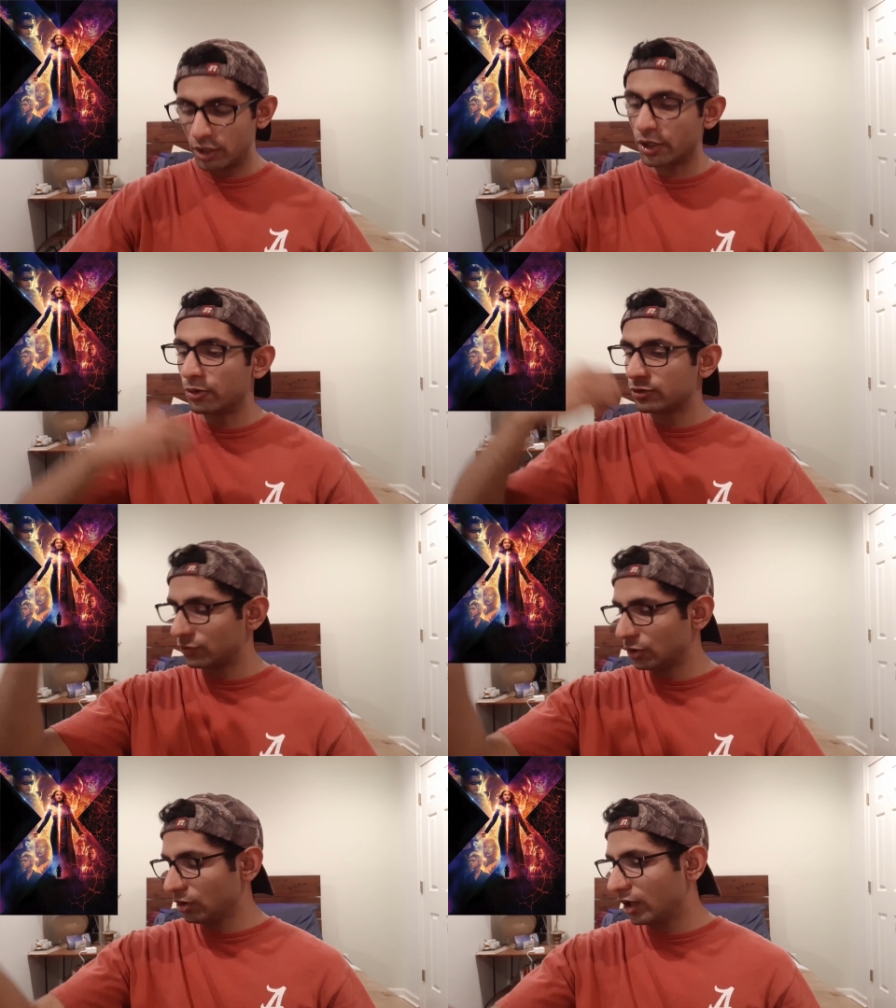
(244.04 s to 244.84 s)
goes
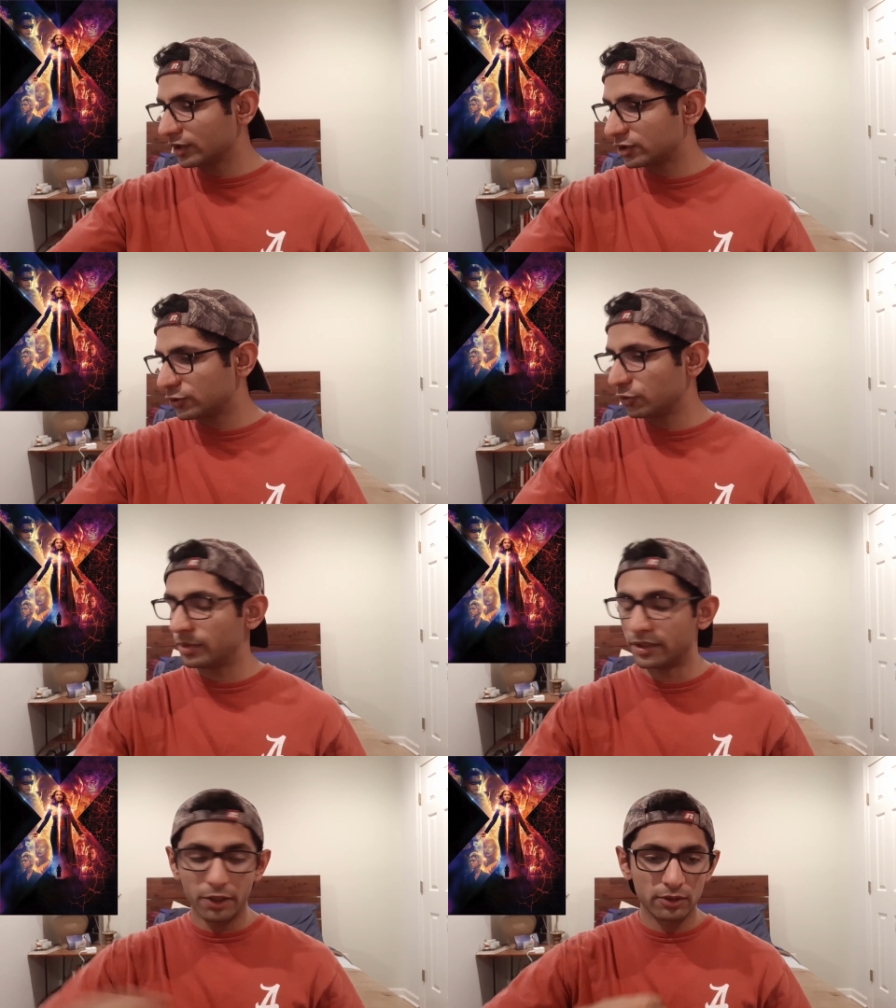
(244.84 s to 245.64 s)
full on
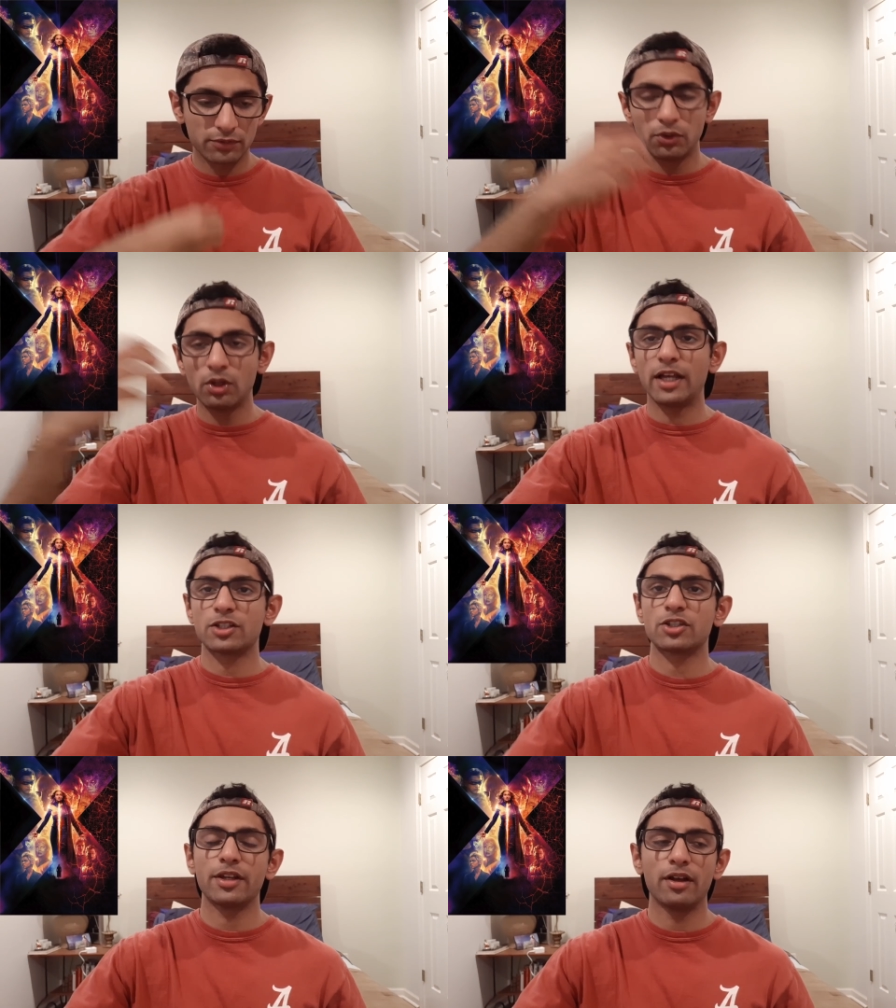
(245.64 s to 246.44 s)
stupid, goes full
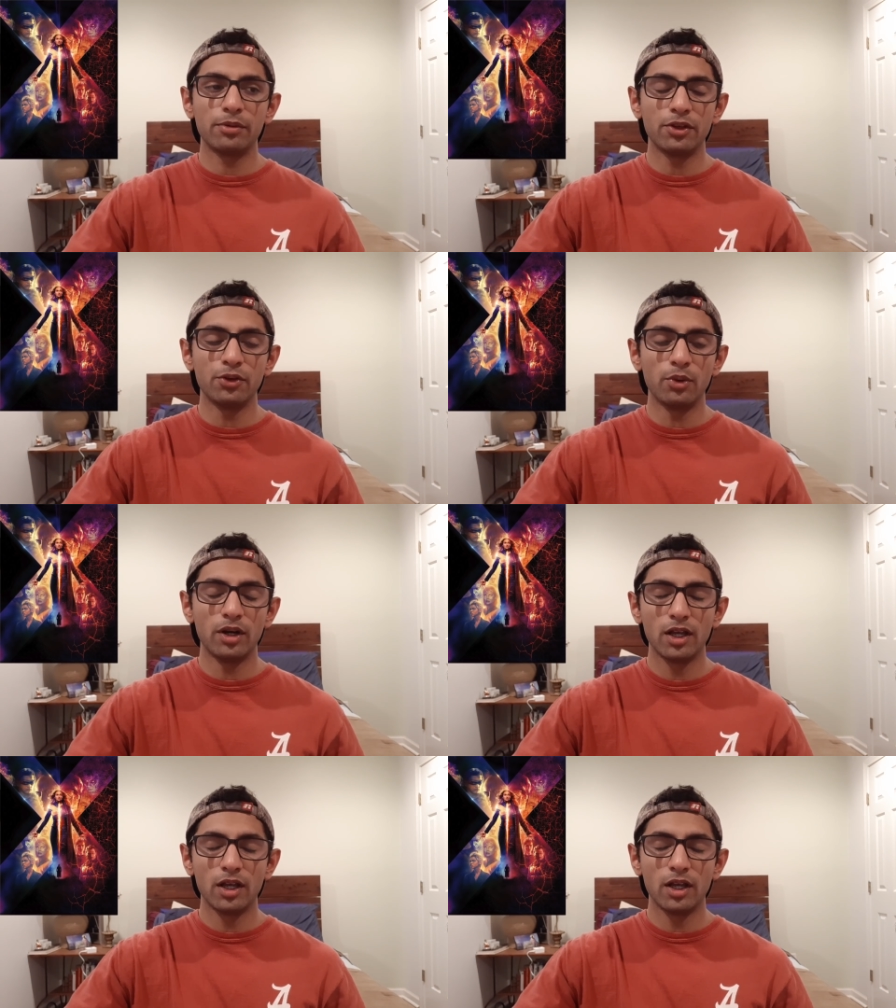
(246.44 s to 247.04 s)
SJW.